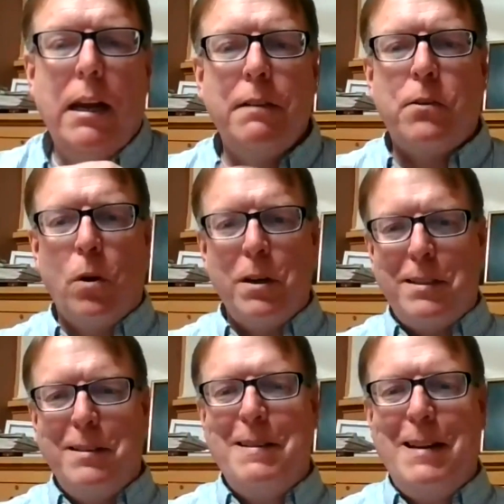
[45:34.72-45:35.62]
of
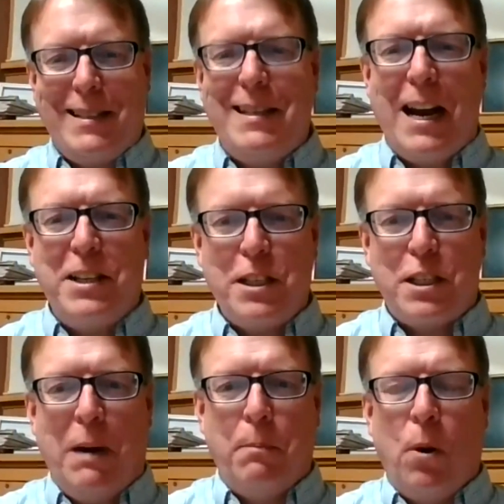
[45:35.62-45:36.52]
course, it's not
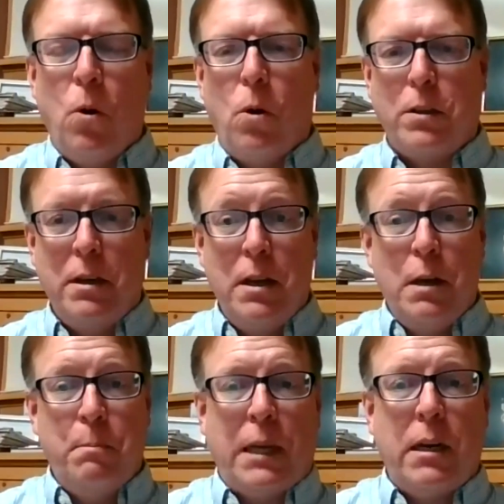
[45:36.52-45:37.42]
just about polls,
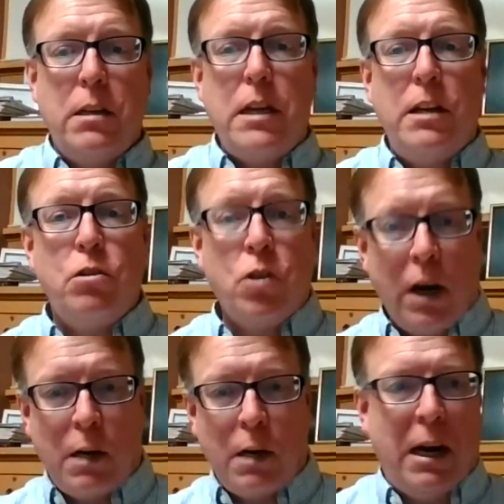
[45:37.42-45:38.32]
because as you
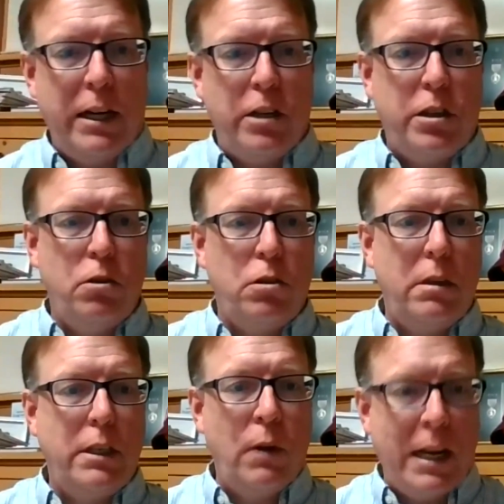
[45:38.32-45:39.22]
talk about
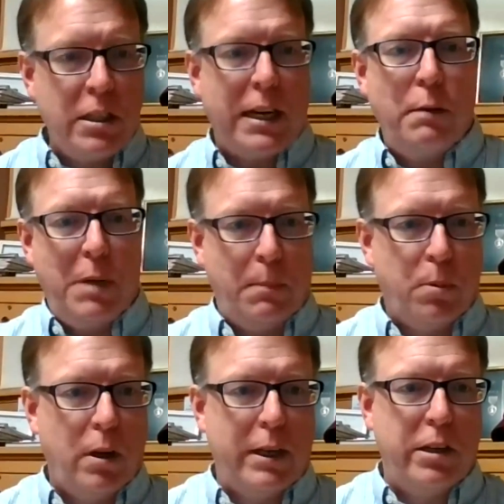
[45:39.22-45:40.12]
issues, you educate
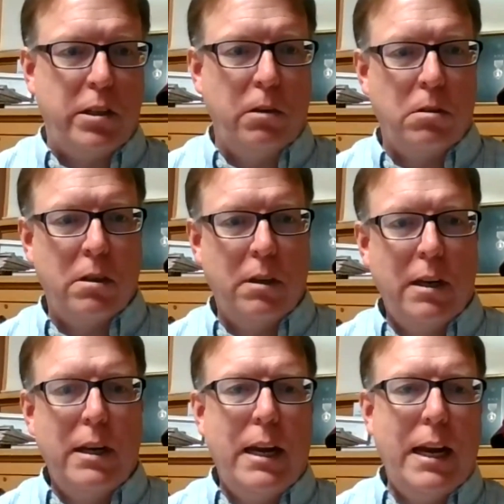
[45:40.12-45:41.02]
people on issues,
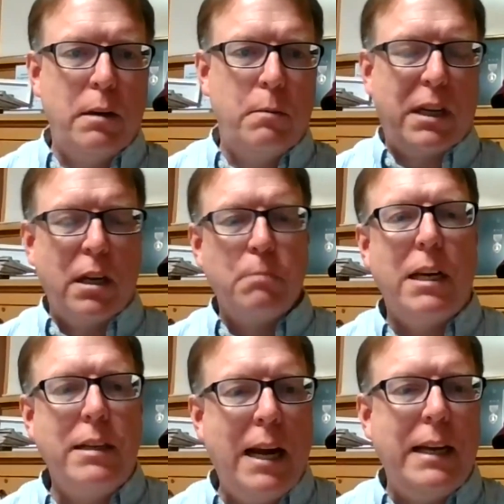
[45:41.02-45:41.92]
and it becomes
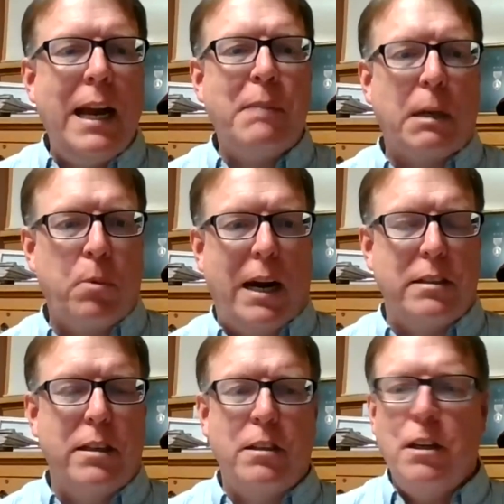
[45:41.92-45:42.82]
a dynamic
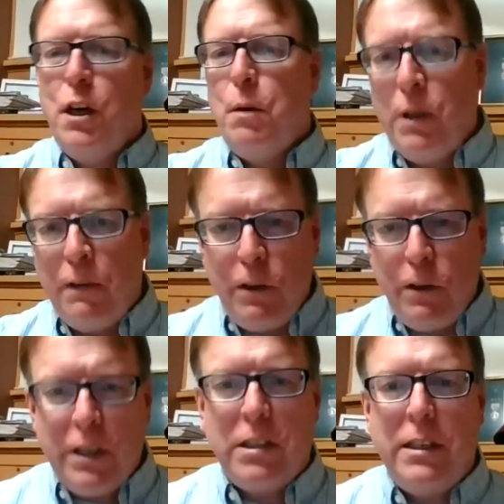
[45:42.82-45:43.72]
process. But if you
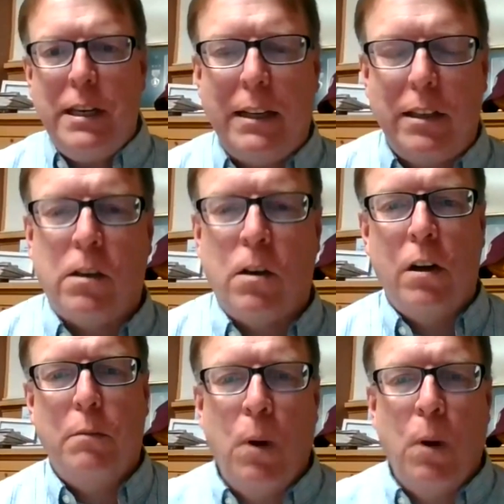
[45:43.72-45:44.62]
just take the
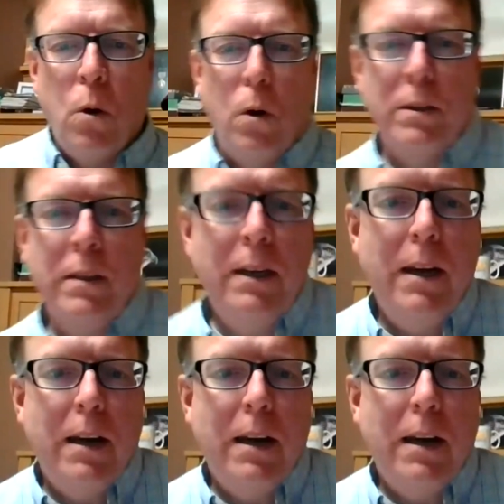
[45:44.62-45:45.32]
current polls,